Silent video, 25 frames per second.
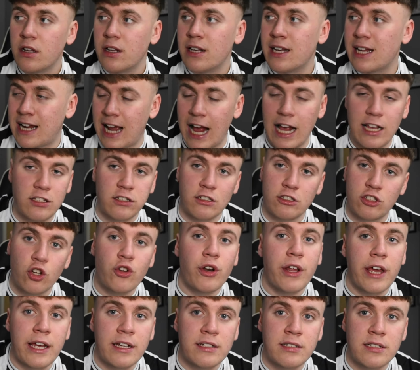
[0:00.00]
Newcastle
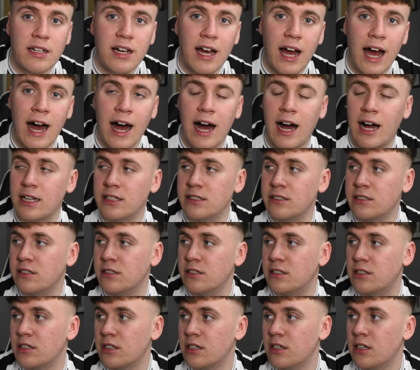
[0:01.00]
done it.
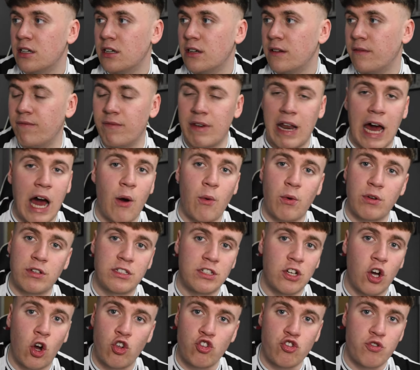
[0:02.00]
And now
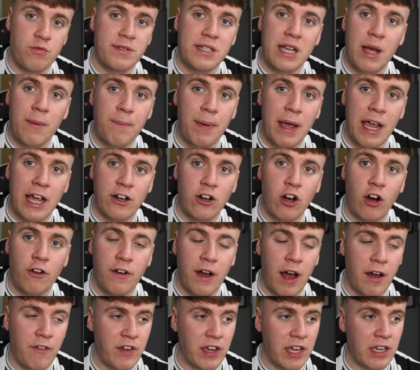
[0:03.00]
it's 100% paid off,
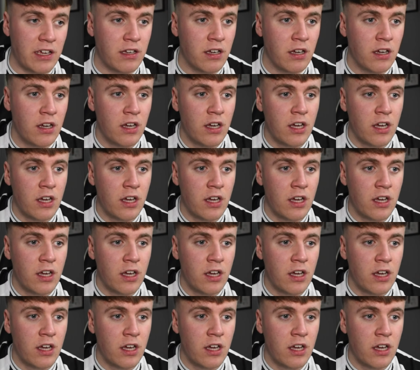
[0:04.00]
I think.